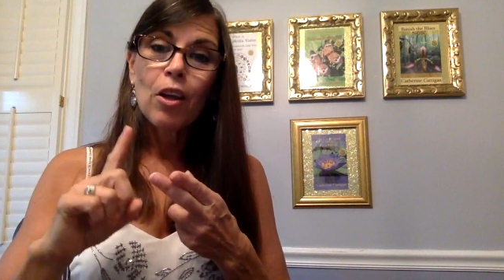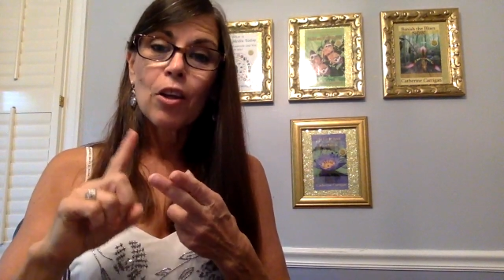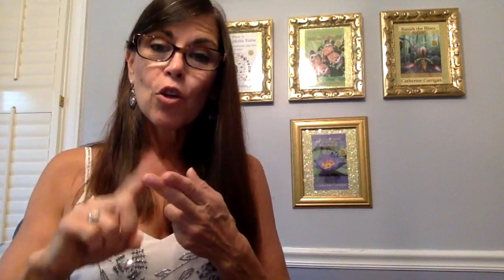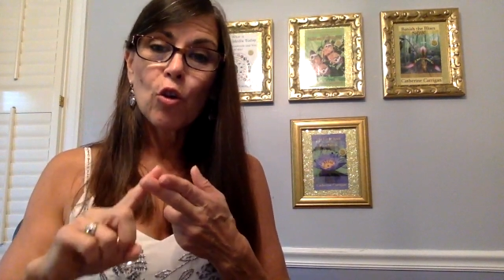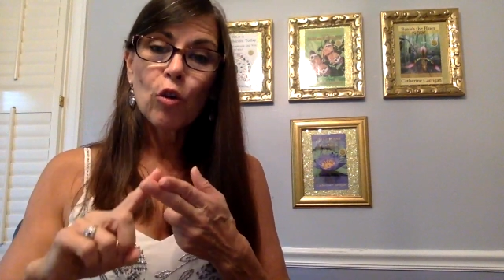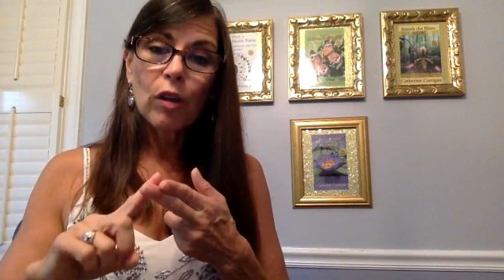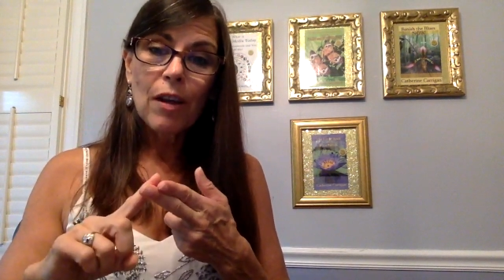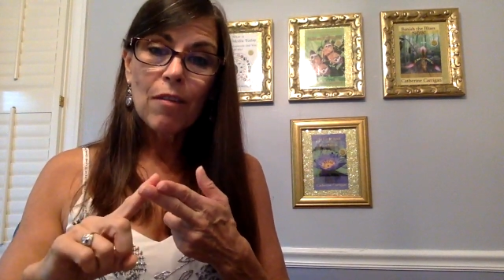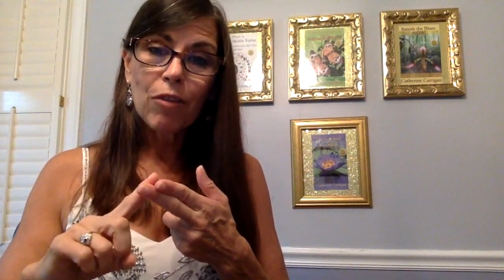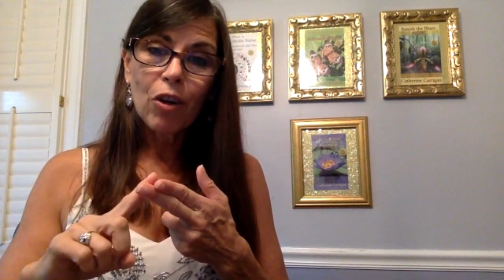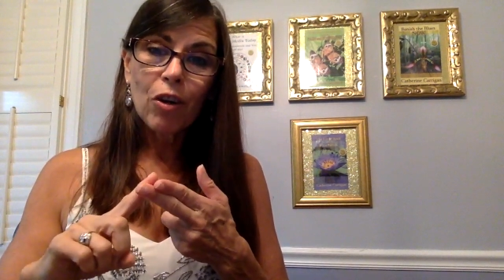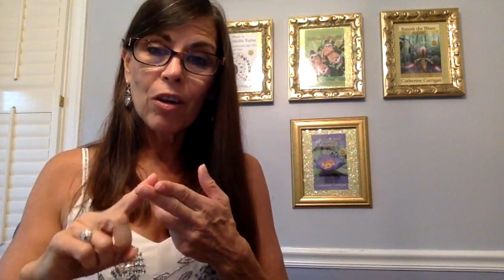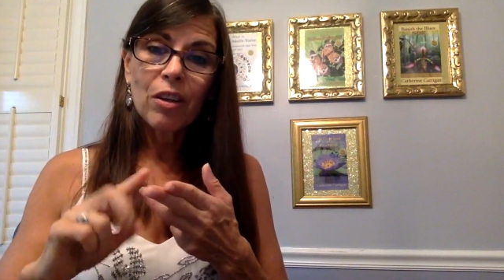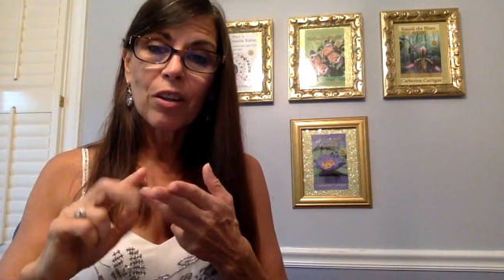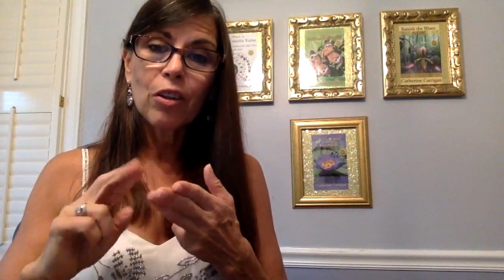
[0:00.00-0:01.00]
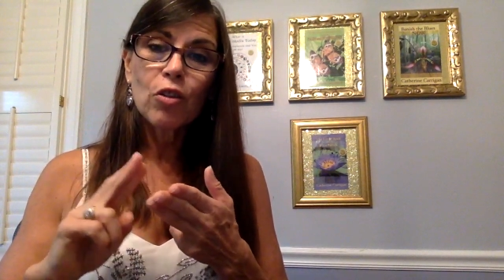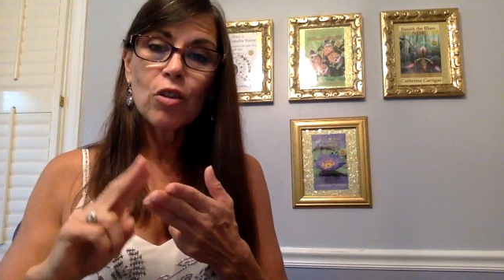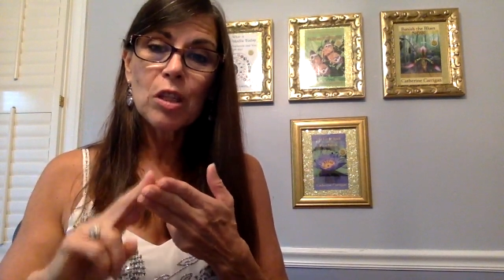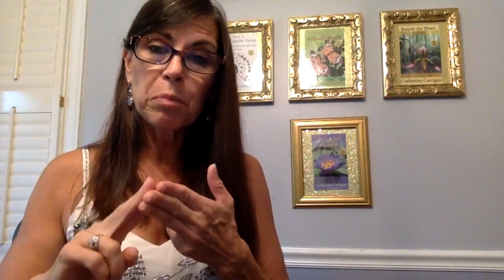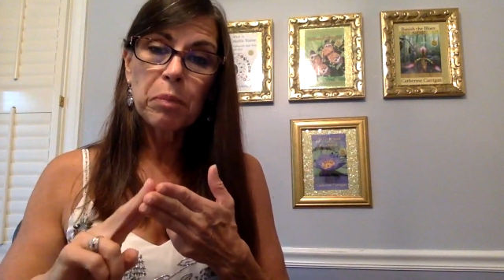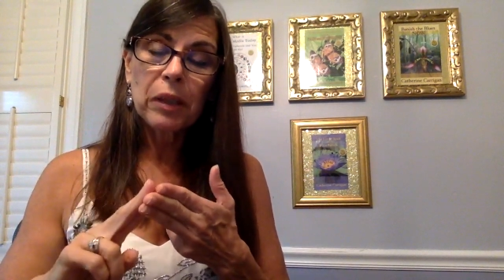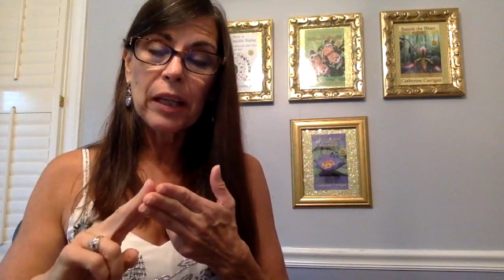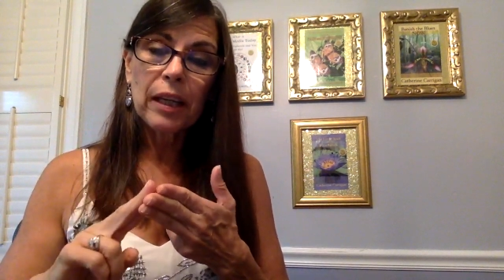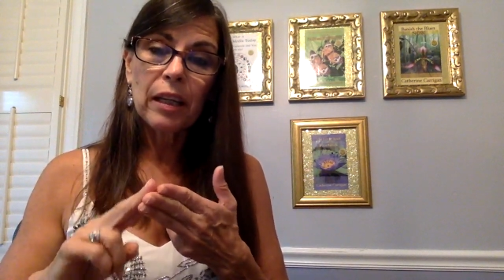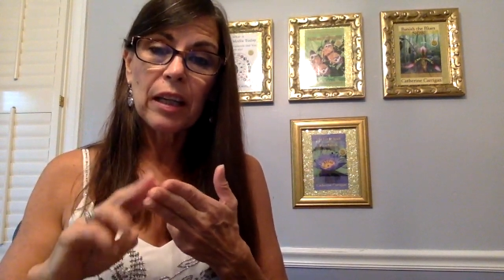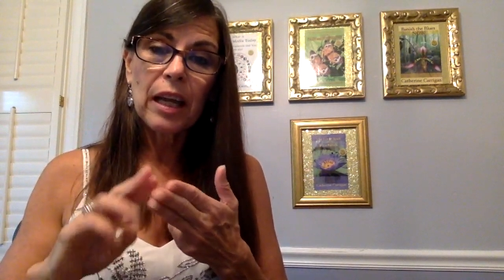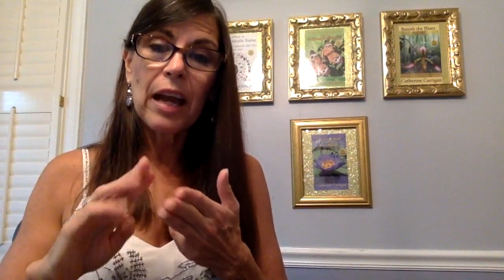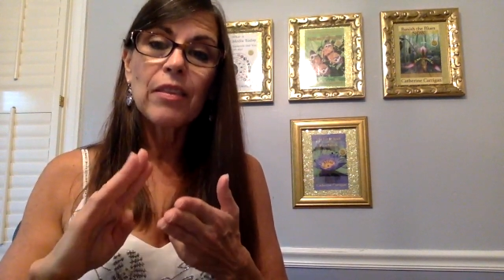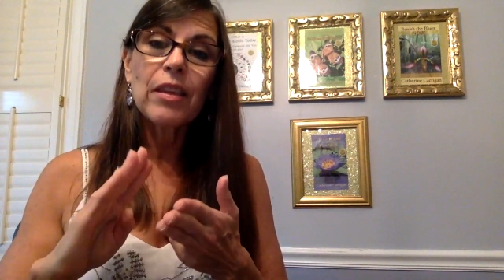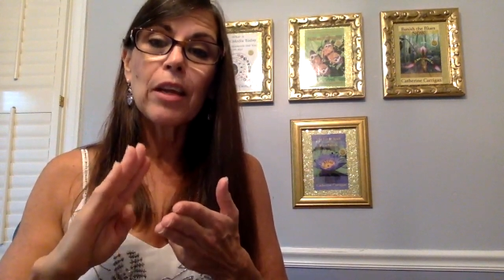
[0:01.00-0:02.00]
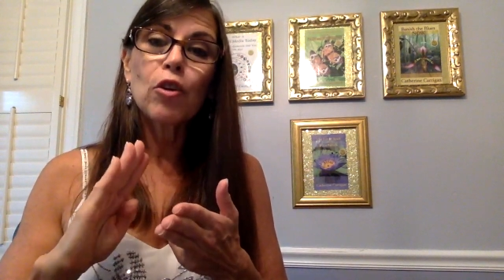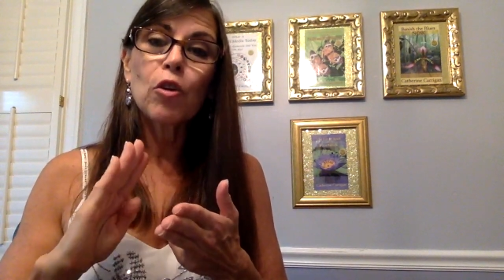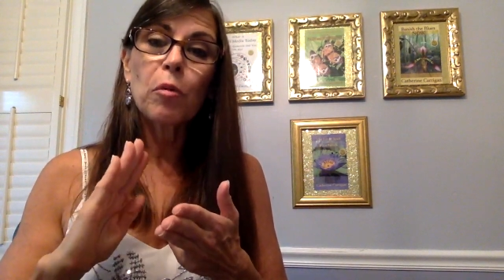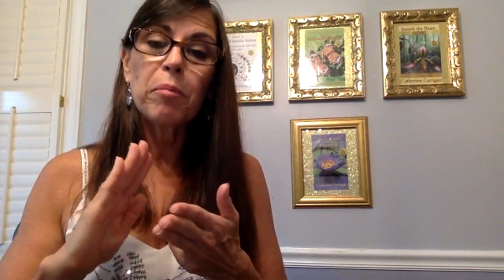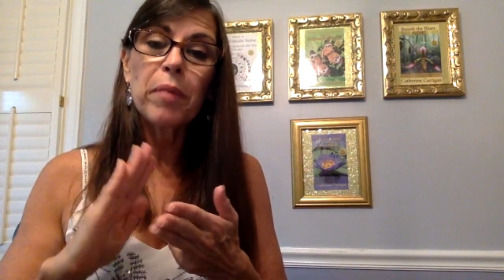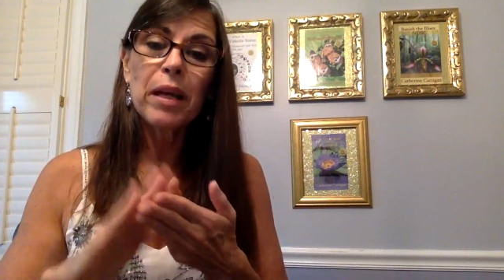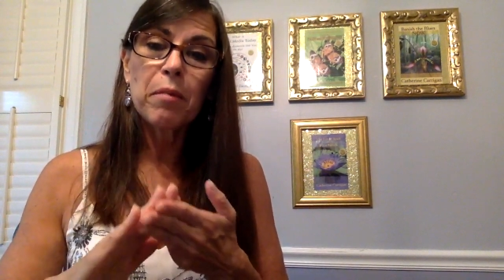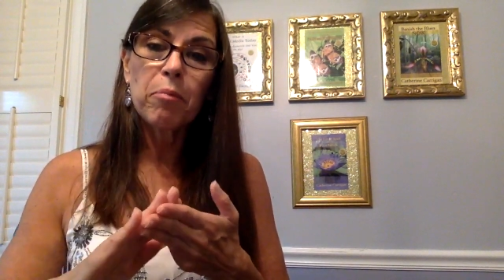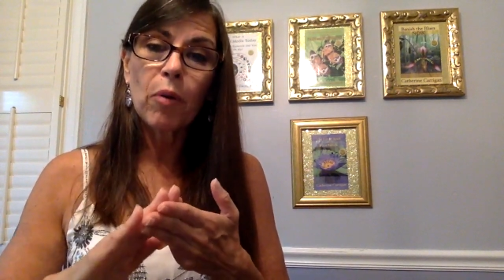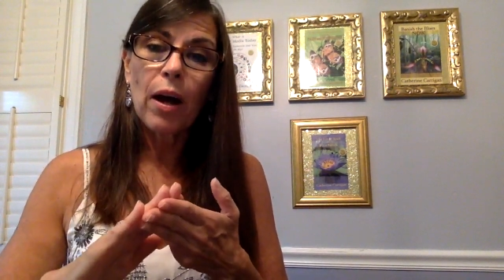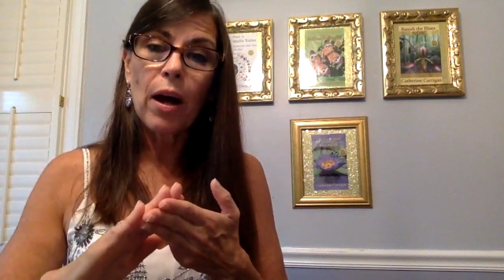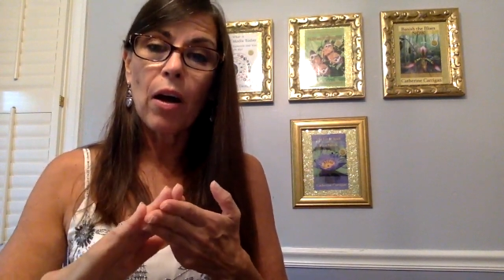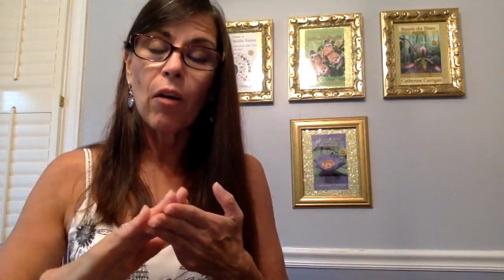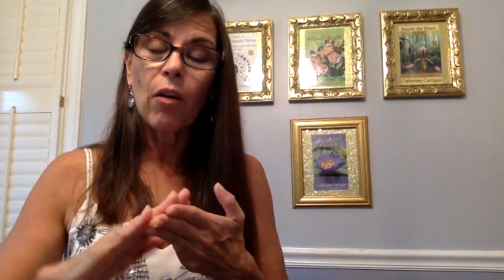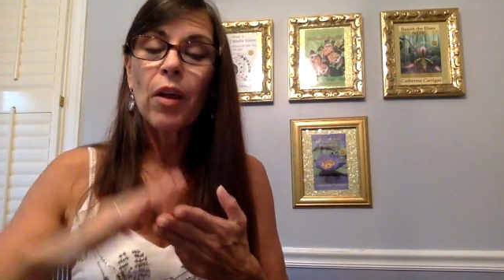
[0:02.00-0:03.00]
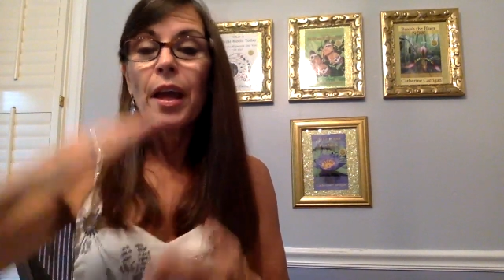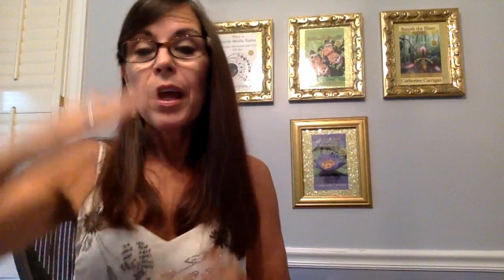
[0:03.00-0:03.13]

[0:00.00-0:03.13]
your liver, your spleen, and then your mid-brow,